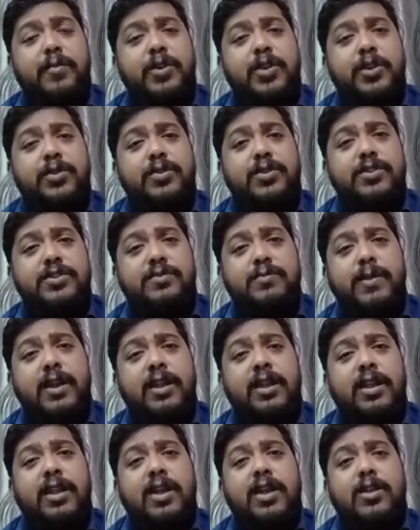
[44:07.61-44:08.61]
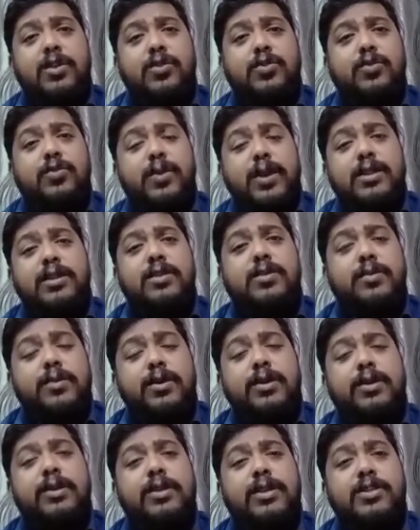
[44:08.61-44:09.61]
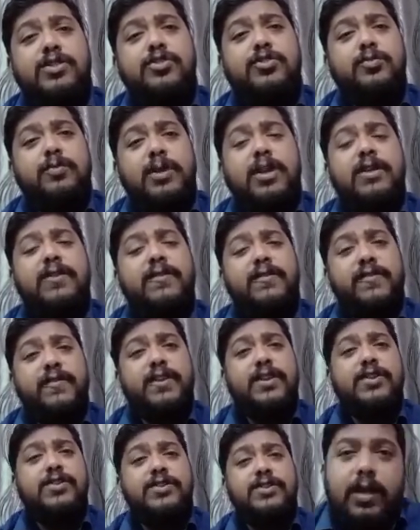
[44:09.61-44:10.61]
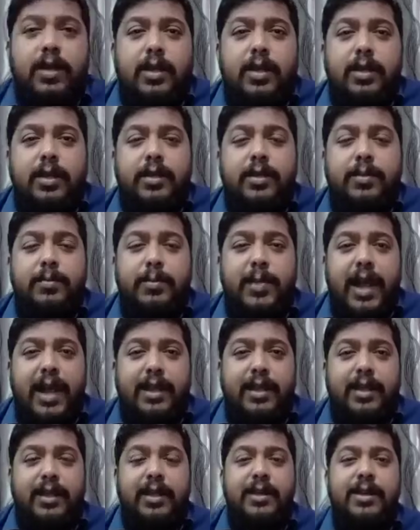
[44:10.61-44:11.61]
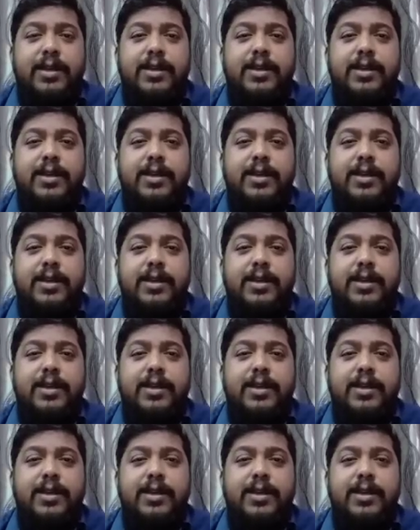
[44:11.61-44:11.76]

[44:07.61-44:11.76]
due respect to when the work needs to be finished. Planning.